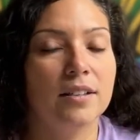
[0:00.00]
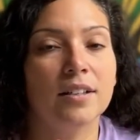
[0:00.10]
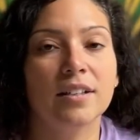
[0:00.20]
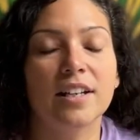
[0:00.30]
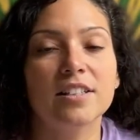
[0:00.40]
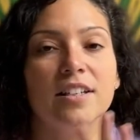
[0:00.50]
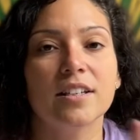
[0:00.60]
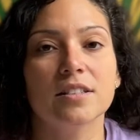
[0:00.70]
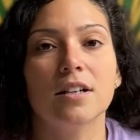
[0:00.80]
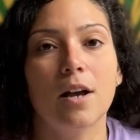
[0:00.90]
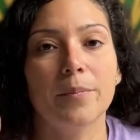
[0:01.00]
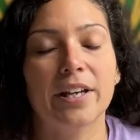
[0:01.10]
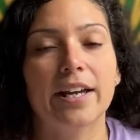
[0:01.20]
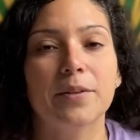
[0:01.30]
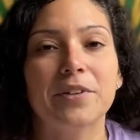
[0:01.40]
It gets
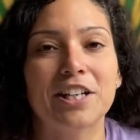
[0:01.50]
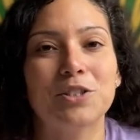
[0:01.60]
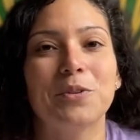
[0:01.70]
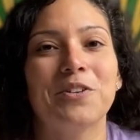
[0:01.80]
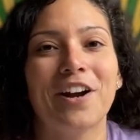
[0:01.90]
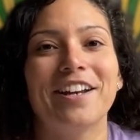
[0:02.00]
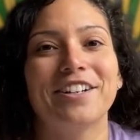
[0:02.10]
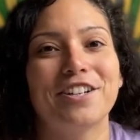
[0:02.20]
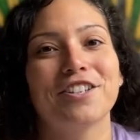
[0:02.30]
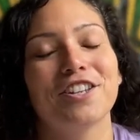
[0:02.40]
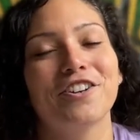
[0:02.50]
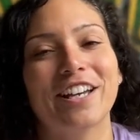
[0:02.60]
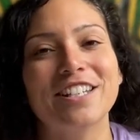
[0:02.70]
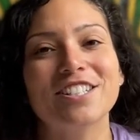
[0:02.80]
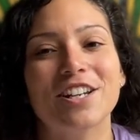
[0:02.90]
complicated because we were at another
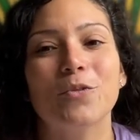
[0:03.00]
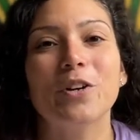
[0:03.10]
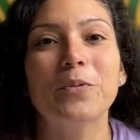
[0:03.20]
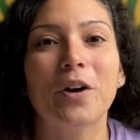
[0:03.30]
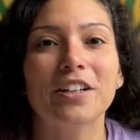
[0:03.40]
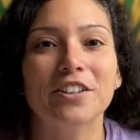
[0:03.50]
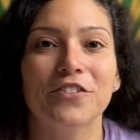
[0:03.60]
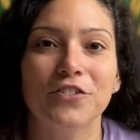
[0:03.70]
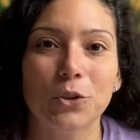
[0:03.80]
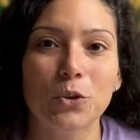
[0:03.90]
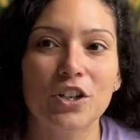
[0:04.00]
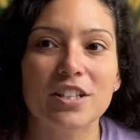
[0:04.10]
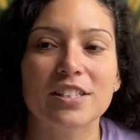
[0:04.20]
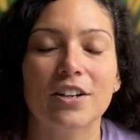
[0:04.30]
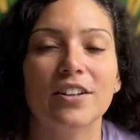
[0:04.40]
location and we wanted the
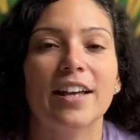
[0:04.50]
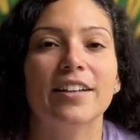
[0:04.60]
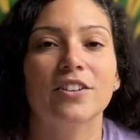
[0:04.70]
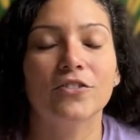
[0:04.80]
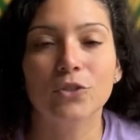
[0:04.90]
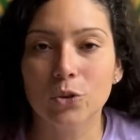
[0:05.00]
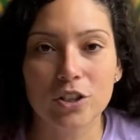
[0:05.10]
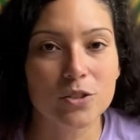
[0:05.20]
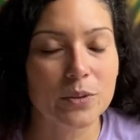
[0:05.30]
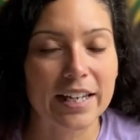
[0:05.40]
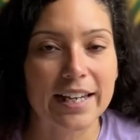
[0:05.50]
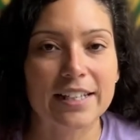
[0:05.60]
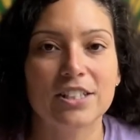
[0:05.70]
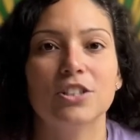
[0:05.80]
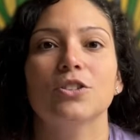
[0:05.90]
floors. They're like, the floors we
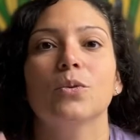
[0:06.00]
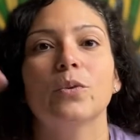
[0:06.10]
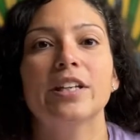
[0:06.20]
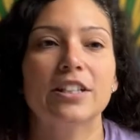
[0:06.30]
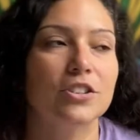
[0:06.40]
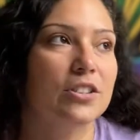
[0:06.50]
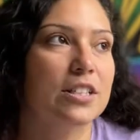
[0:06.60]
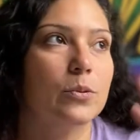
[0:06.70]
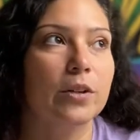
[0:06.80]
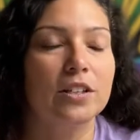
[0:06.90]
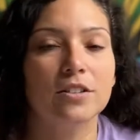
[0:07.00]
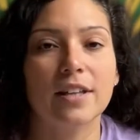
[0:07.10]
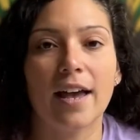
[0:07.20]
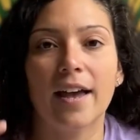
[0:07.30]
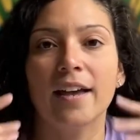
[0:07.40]
can't do, we can do this, we can do
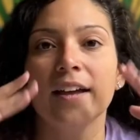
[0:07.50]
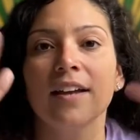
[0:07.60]
that.